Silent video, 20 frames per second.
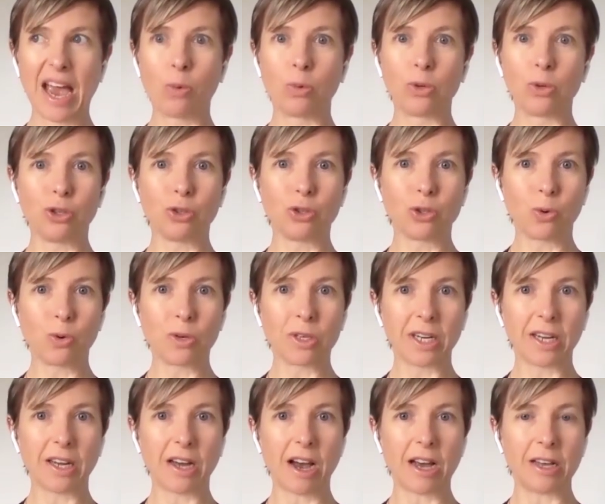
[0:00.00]
Was your
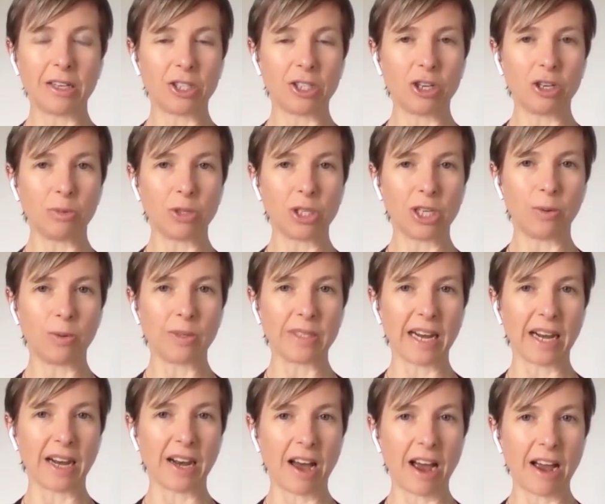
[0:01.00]
daughter, I assume she was
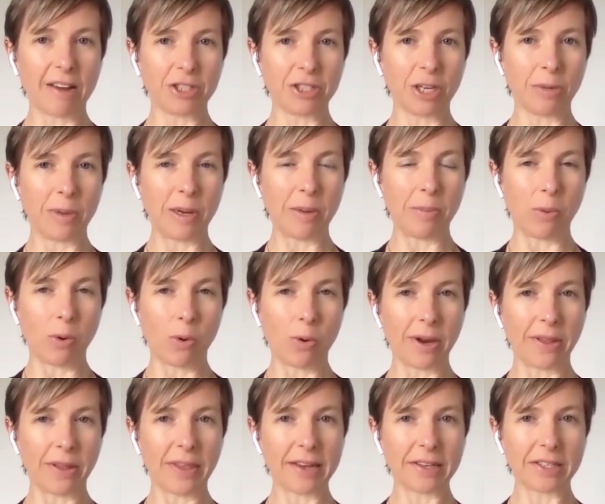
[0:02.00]
alive, she'd been born
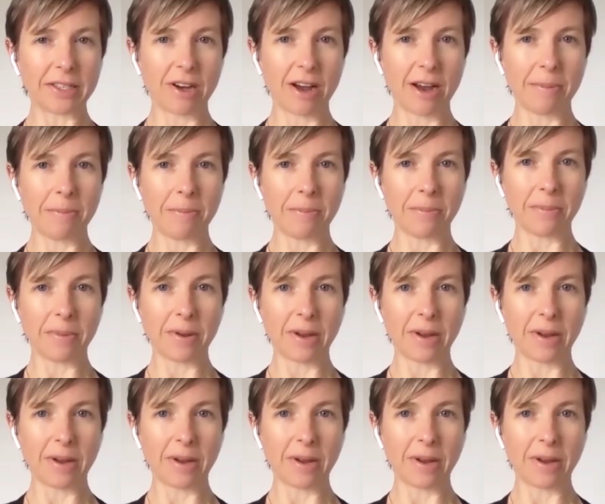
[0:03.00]
at that time?